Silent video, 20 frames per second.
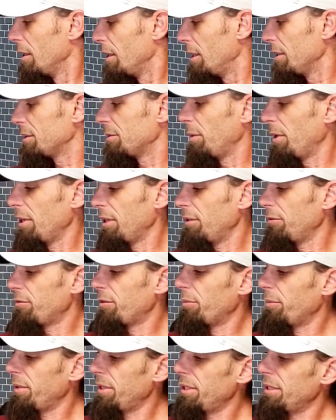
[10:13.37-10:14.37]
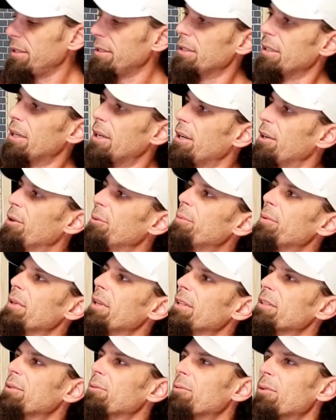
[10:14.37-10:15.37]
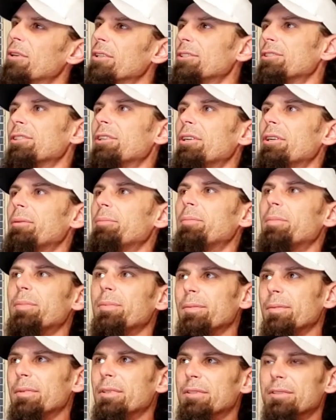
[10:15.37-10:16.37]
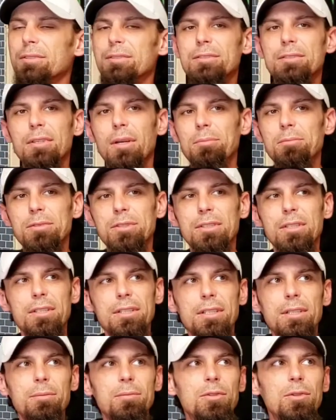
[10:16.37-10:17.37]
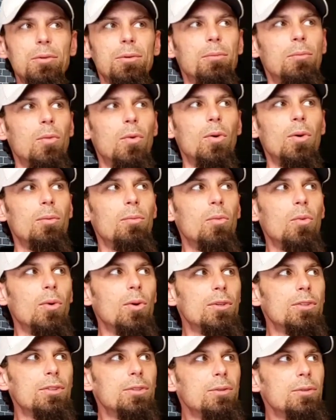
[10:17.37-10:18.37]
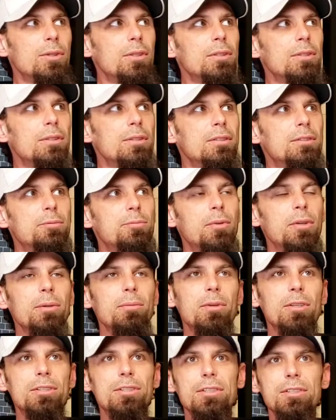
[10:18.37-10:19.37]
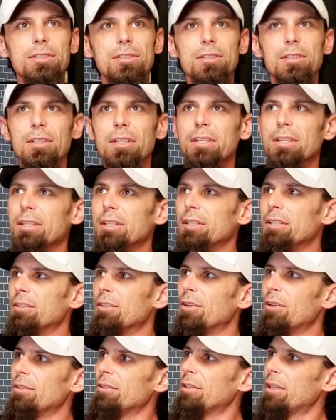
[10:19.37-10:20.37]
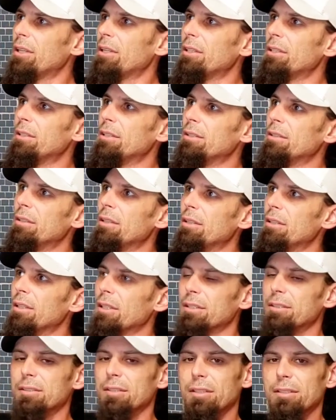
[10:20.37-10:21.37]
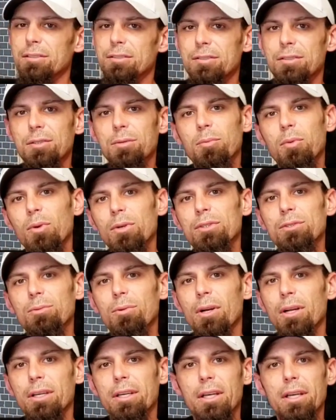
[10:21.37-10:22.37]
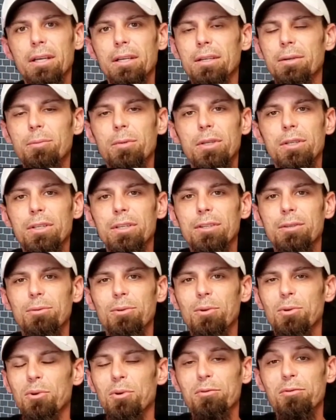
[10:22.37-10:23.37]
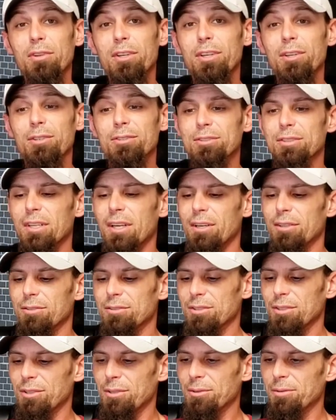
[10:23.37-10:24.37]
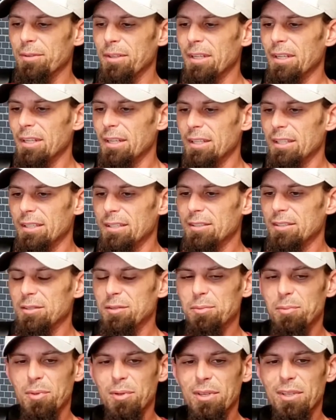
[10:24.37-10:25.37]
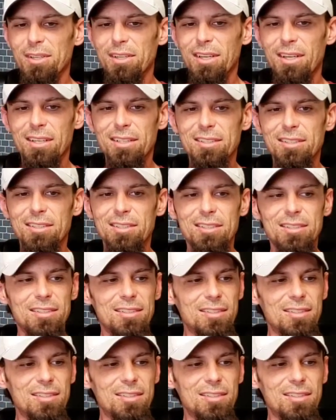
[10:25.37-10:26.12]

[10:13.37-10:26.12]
that's about it for me. I hope you like the workshop. I'm just going to keep doing more and more to it. It's pretty much insulated and all done. And like I said, it's to the point where I can't come in here and record videos now. So this is pretty nice.